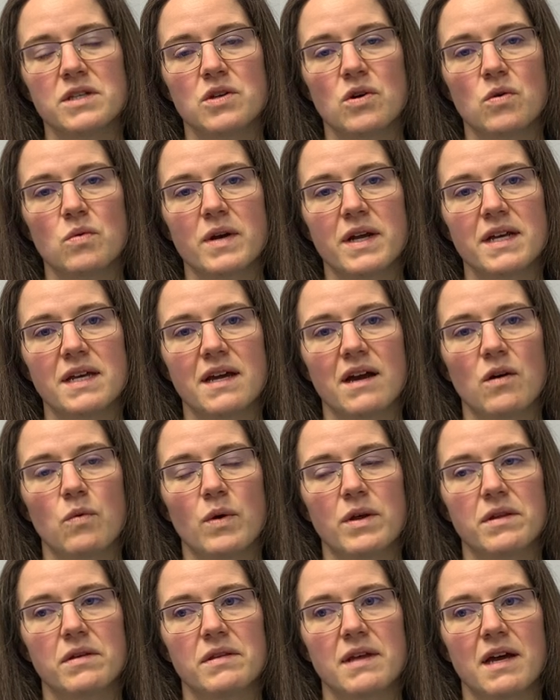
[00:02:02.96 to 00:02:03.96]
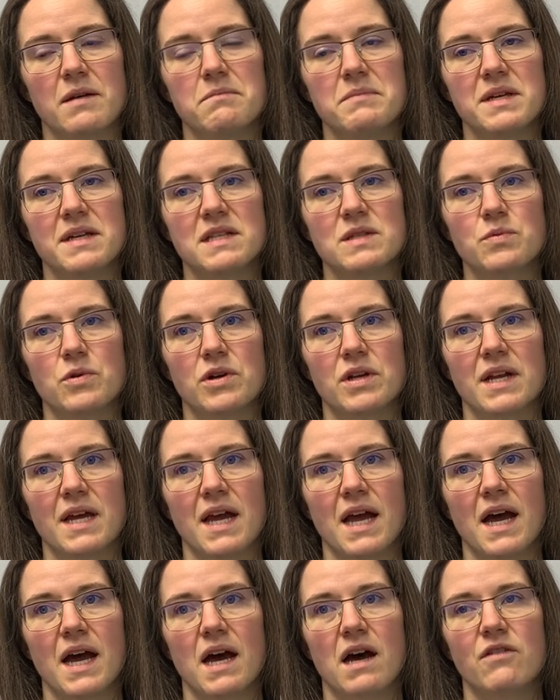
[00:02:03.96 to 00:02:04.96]
know right now whether that means we're going to
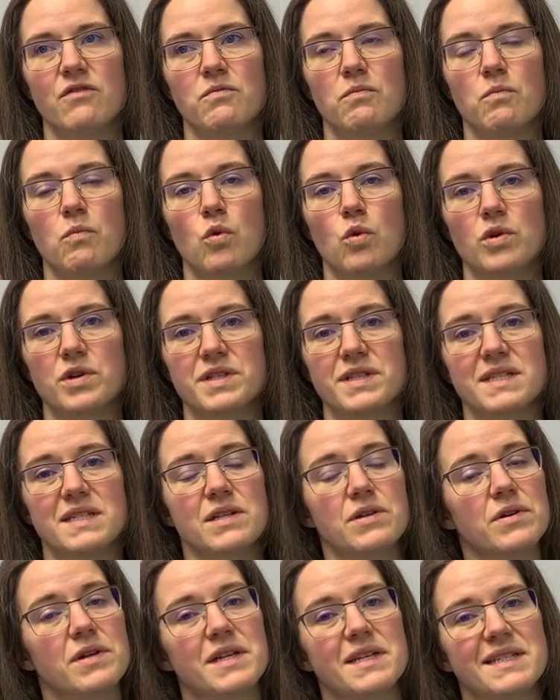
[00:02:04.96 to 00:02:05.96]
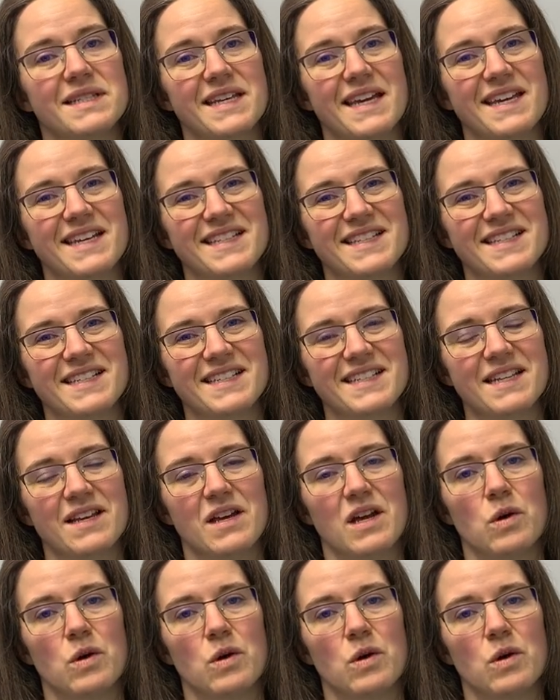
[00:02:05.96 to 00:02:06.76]
have more serious cases.